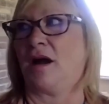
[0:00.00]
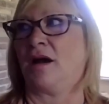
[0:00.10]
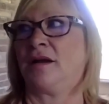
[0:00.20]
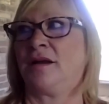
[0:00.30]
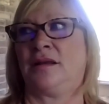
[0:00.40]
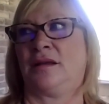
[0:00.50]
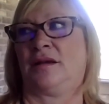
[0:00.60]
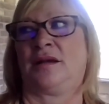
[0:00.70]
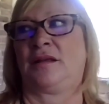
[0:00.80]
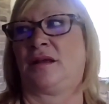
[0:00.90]

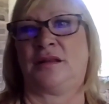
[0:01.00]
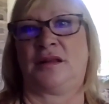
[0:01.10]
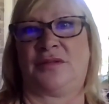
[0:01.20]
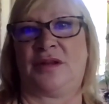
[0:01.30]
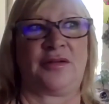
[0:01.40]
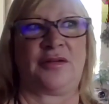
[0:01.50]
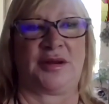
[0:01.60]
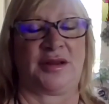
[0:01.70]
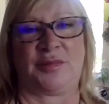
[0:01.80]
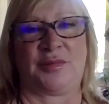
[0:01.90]
I loved
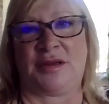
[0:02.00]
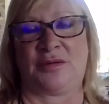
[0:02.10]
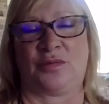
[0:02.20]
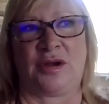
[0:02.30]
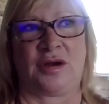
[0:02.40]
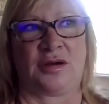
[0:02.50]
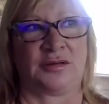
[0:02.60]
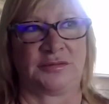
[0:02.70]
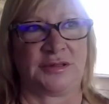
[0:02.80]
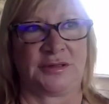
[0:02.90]
everybody. I mean, we
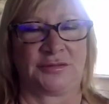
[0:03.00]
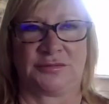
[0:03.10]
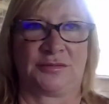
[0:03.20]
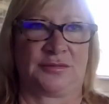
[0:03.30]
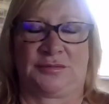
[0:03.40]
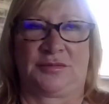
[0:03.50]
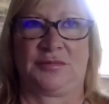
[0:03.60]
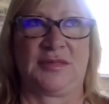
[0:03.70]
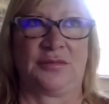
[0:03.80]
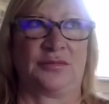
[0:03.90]
all
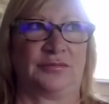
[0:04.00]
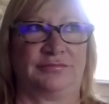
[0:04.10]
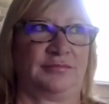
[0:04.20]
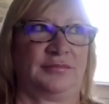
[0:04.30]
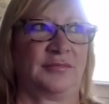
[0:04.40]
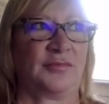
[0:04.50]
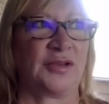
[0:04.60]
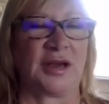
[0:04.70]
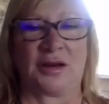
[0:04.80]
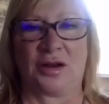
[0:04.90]
it, we
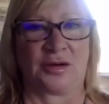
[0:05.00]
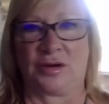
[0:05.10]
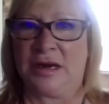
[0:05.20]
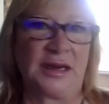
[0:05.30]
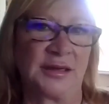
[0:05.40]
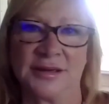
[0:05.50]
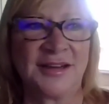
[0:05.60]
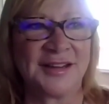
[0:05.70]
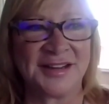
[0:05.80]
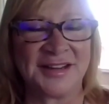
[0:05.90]
got along great.
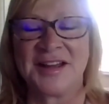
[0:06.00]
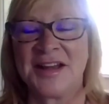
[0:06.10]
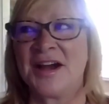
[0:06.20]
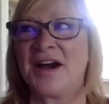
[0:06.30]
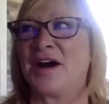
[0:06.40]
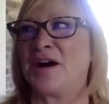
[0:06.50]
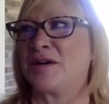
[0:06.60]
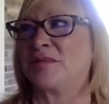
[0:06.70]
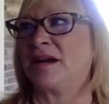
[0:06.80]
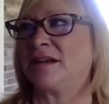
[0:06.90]

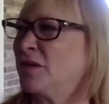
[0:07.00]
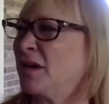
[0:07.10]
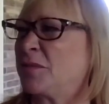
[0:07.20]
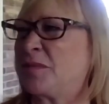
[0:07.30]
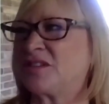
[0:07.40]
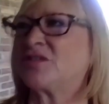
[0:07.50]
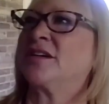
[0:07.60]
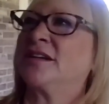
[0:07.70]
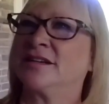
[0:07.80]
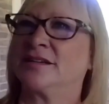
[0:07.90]
I do have a picture I need